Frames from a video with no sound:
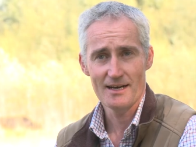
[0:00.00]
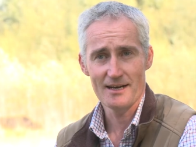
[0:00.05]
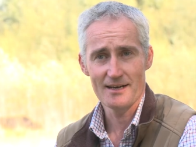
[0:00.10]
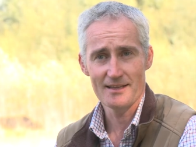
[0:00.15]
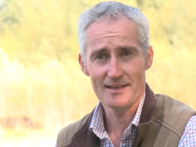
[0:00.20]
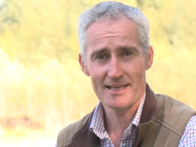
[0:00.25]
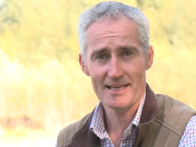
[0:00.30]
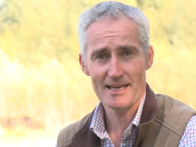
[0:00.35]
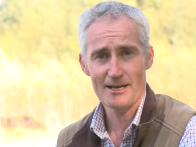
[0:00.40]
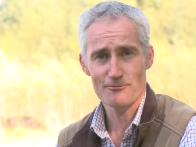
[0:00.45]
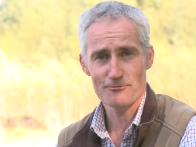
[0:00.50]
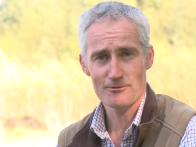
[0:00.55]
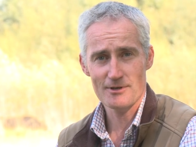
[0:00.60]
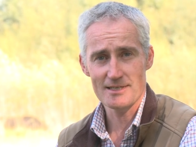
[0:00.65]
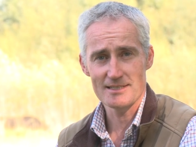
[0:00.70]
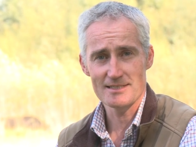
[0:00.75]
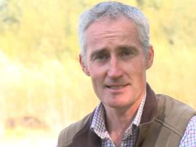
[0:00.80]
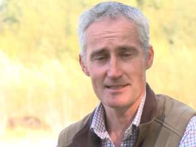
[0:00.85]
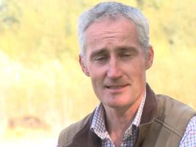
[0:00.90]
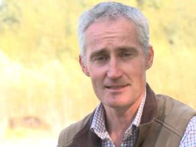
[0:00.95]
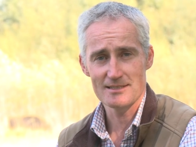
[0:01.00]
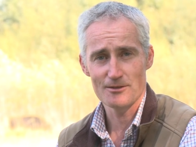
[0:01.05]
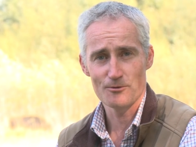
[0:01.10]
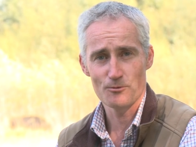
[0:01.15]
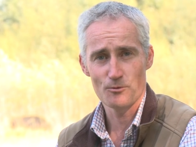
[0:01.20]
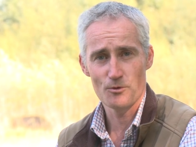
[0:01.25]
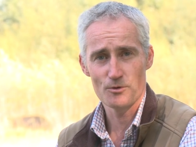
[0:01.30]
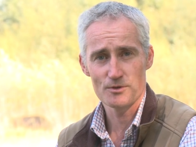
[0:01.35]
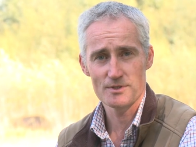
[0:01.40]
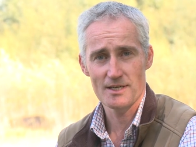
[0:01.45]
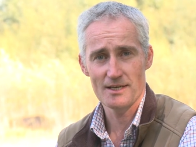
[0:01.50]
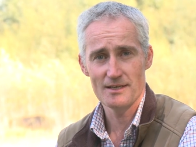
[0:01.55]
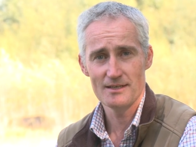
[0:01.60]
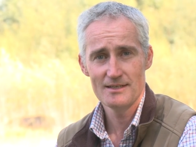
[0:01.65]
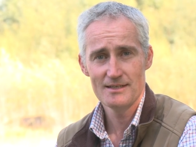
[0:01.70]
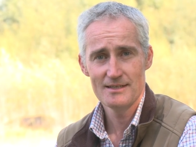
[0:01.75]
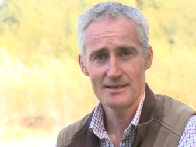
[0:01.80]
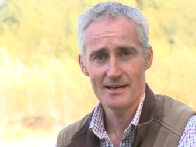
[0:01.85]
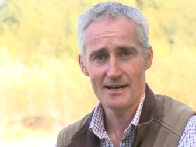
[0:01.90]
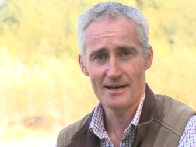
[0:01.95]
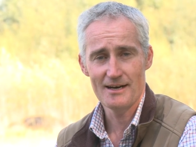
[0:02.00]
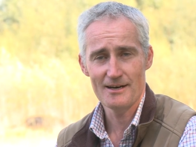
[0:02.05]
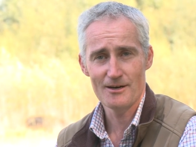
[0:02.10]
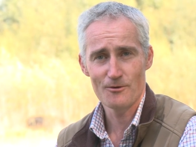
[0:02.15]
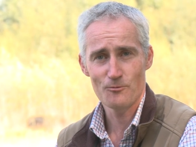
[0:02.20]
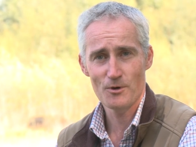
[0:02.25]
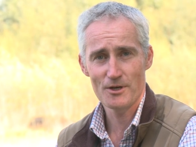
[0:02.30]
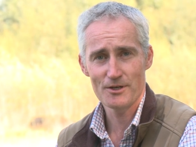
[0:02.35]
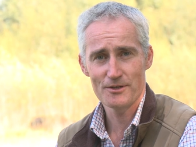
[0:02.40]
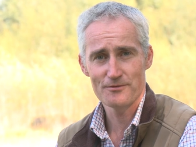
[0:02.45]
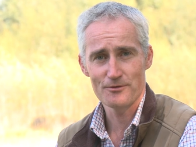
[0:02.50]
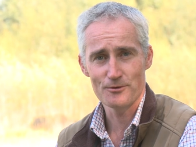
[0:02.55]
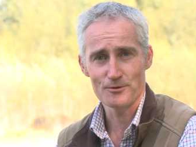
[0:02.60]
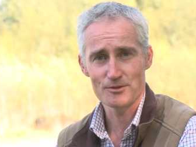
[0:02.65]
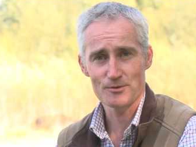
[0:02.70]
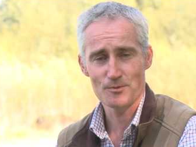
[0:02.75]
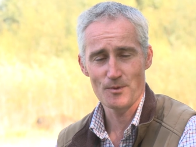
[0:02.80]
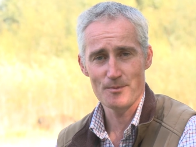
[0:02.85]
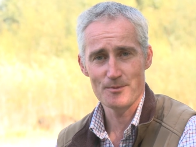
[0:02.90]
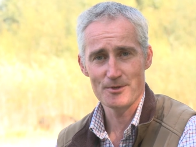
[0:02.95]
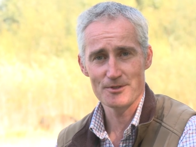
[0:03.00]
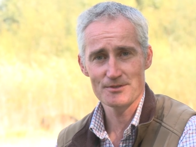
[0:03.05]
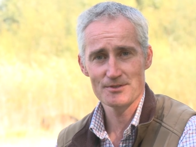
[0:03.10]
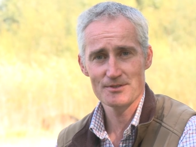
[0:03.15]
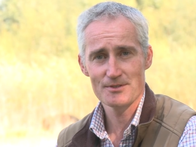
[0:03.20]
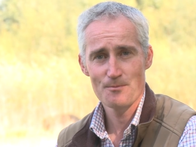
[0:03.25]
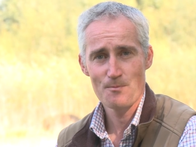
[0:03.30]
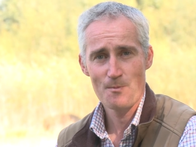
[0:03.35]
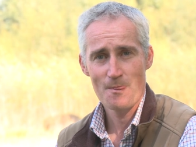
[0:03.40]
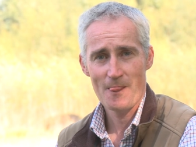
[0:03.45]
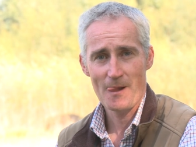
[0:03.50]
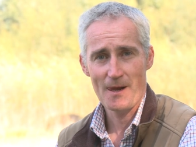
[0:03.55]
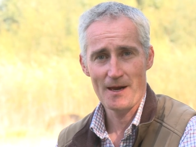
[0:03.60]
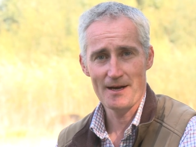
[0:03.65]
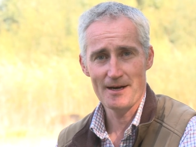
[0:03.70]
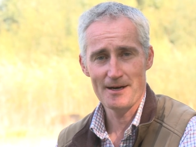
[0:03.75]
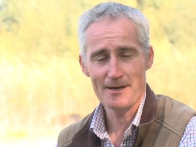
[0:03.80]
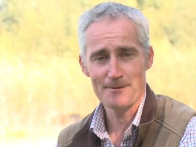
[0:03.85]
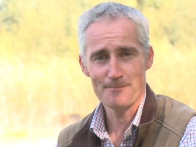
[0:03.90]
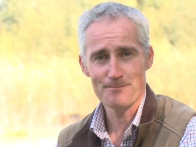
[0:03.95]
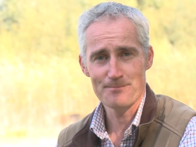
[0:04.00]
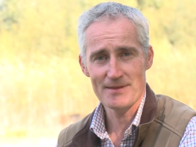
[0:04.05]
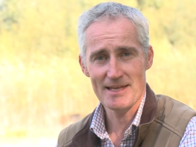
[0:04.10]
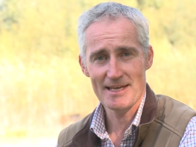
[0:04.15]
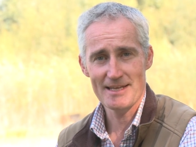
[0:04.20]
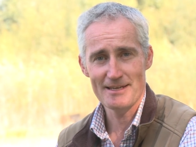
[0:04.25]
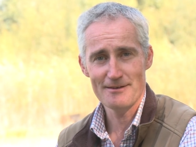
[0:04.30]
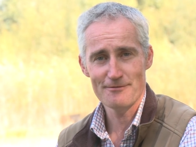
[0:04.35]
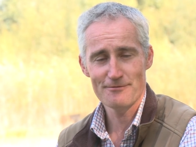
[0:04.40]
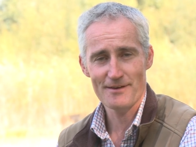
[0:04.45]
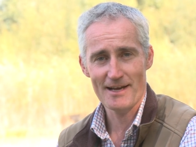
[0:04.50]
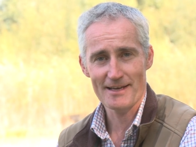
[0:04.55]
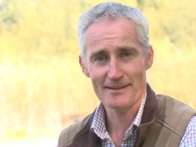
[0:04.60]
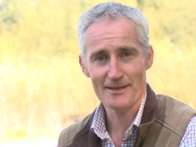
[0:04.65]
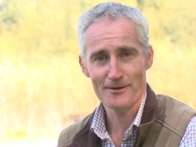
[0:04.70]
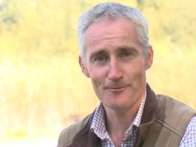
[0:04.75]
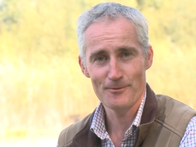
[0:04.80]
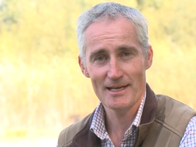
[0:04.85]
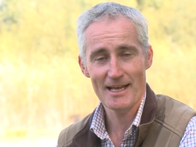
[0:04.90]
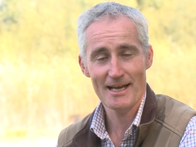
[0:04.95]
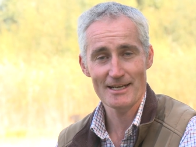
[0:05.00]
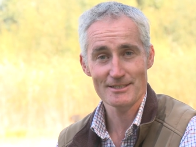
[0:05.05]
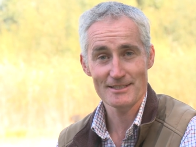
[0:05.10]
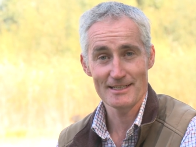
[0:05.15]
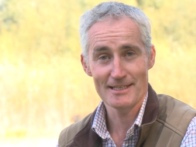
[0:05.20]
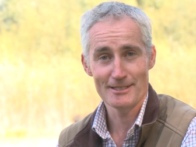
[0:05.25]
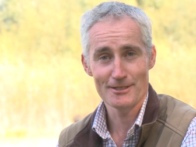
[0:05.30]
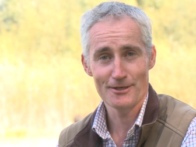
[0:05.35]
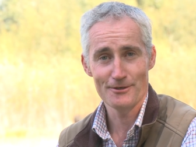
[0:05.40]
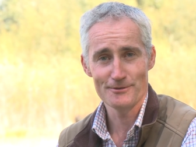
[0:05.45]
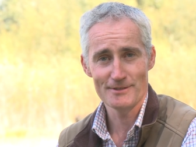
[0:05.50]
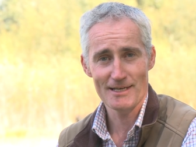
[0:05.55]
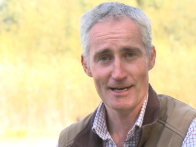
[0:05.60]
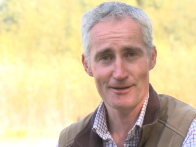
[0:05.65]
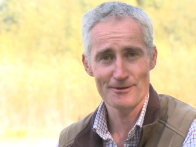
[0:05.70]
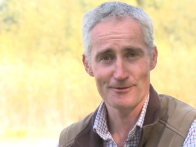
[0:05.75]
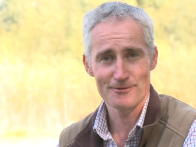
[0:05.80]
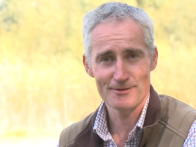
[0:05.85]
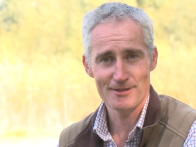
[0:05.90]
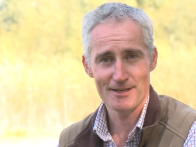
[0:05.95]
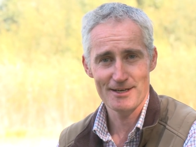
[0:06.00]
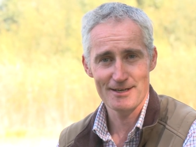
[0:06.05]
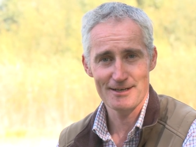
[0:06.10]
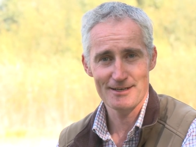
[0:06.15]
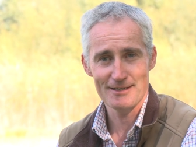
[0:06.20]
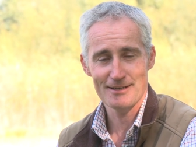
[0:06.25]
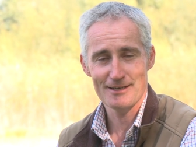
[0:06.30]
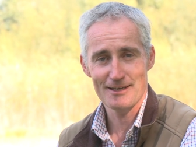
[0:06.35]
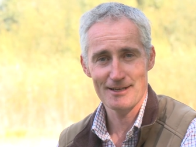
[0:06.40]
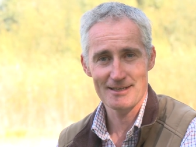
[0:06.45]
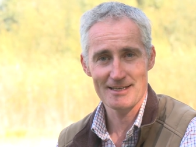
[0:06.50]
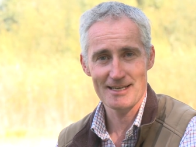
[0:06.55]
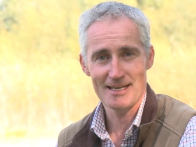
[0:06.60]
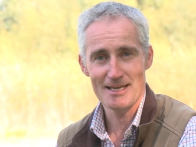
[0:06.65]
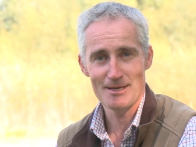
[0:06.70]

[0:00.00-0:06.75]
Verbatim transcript: Uh, they get right into the water, uh, wonderful swimmers, um, and in fact they will actually go down uh, like a